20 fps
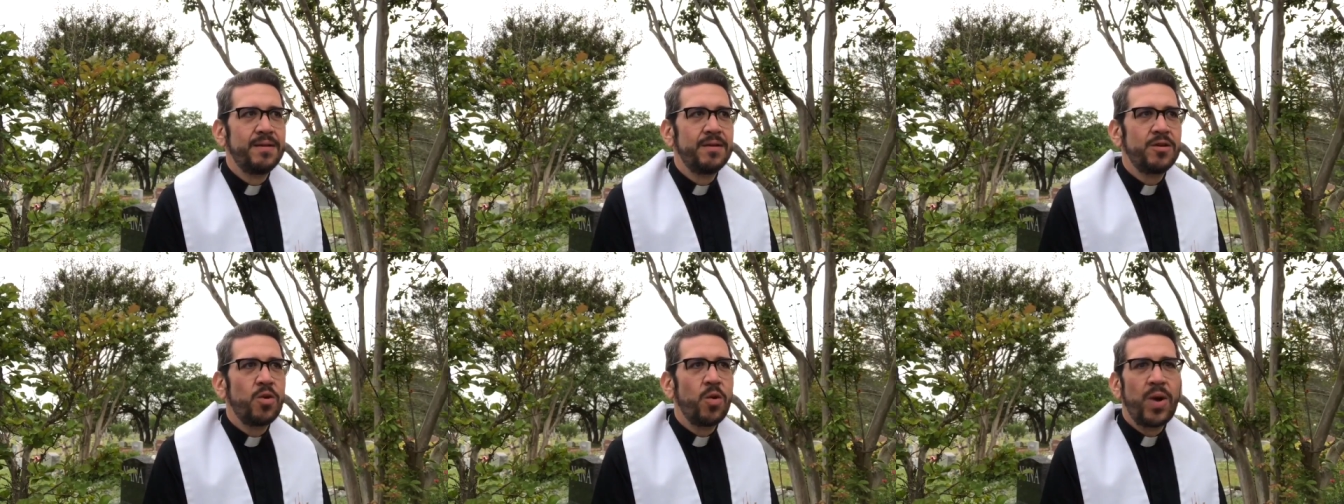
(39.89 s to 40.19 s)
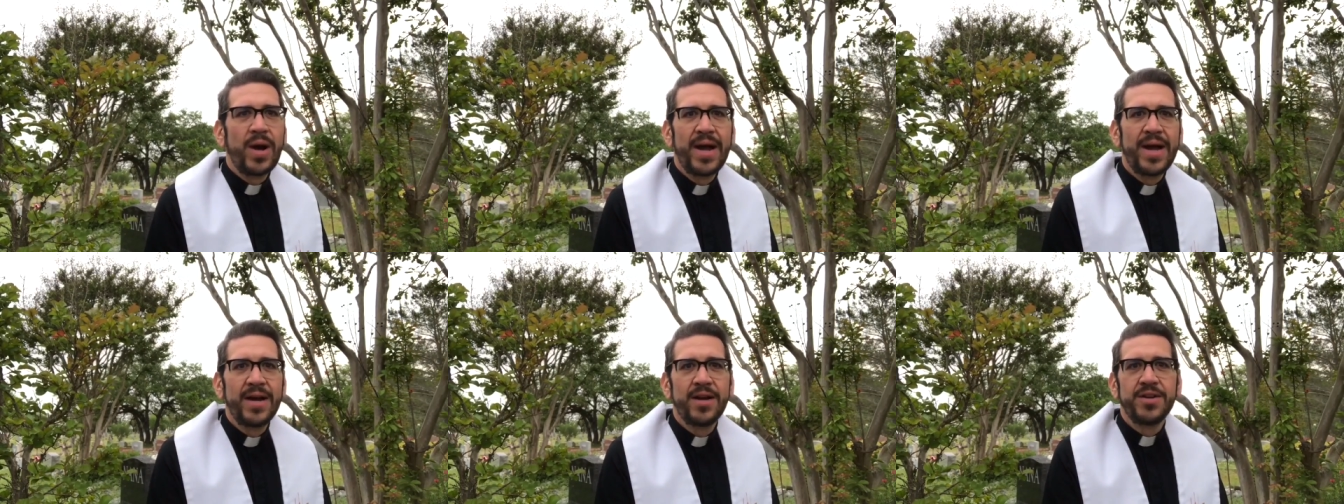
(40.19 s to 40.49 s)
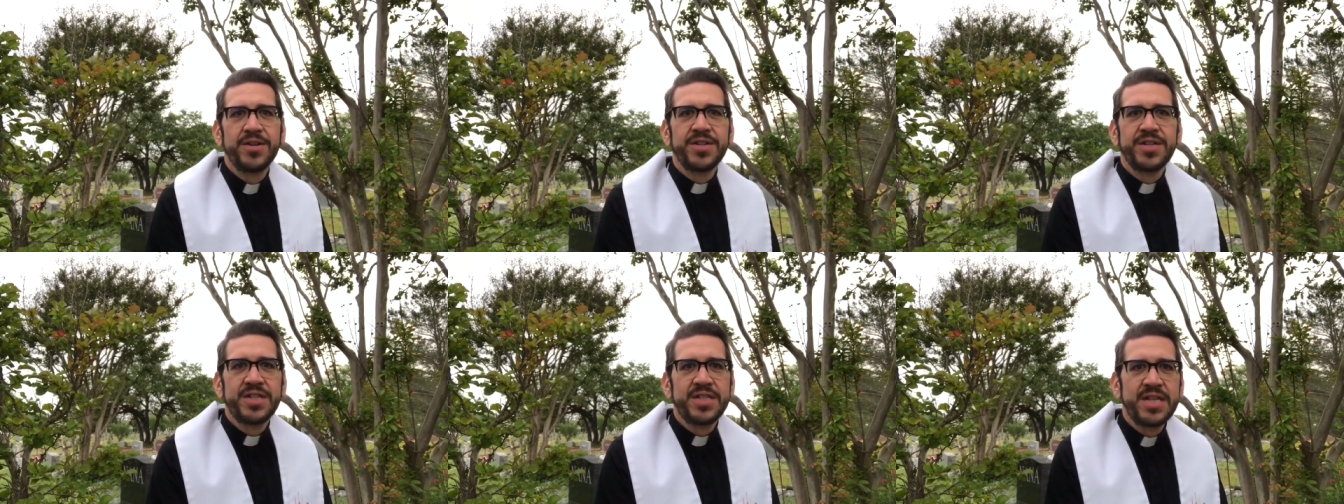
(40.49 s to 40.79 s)

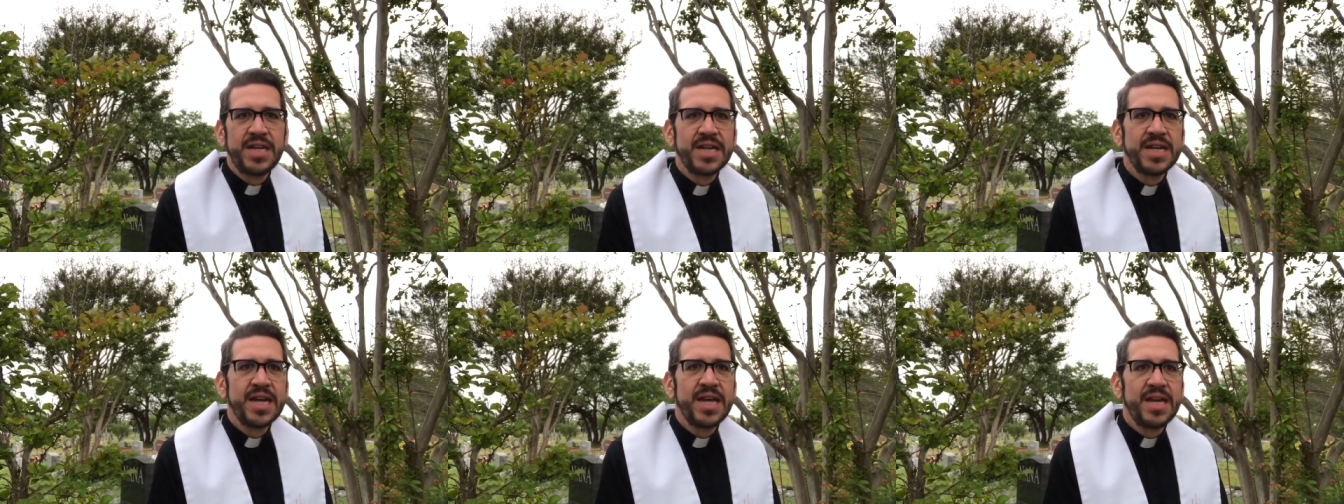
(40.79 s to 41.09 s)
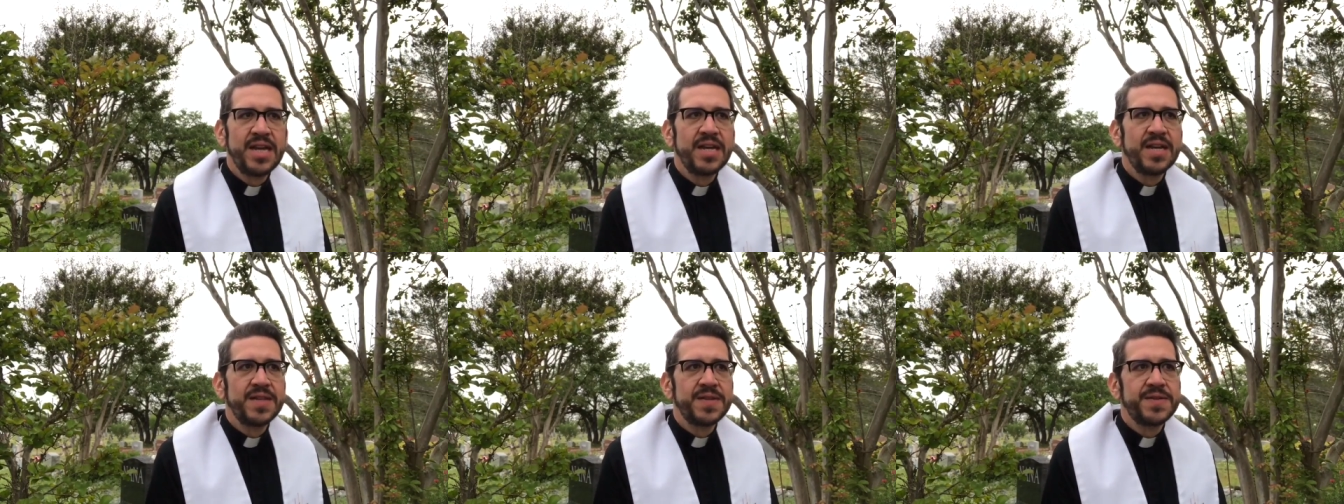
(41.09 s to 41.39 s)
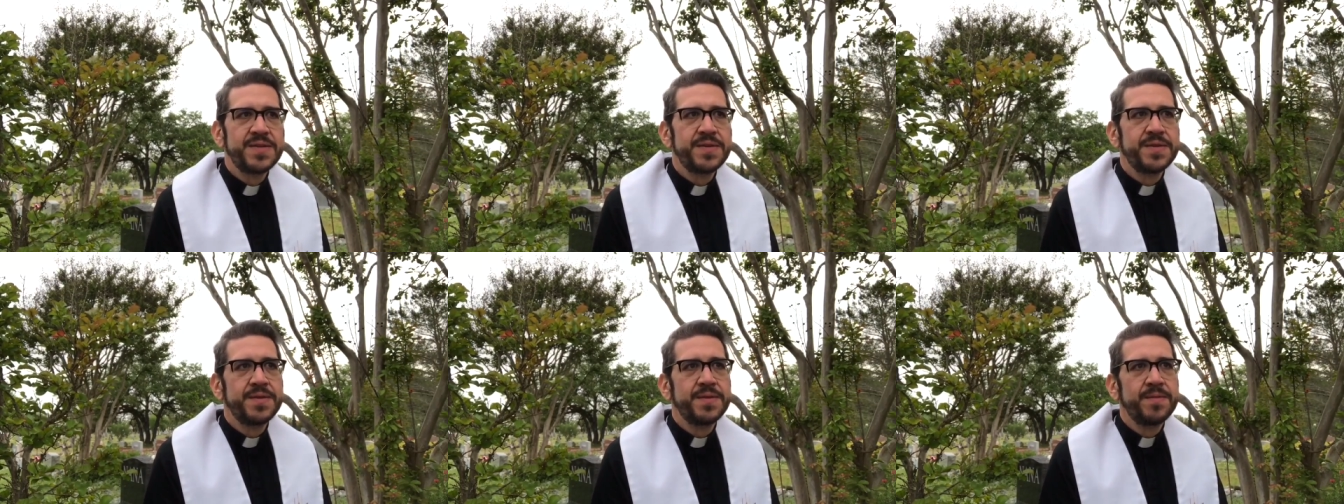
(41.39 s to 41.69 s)
choirs singing.
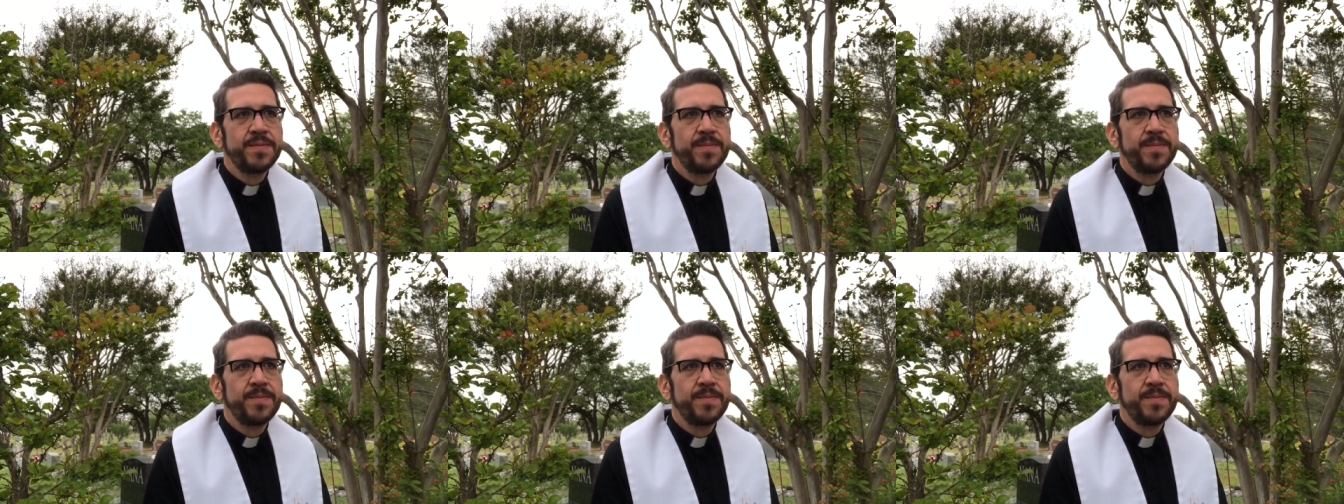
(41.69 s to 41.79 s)
It's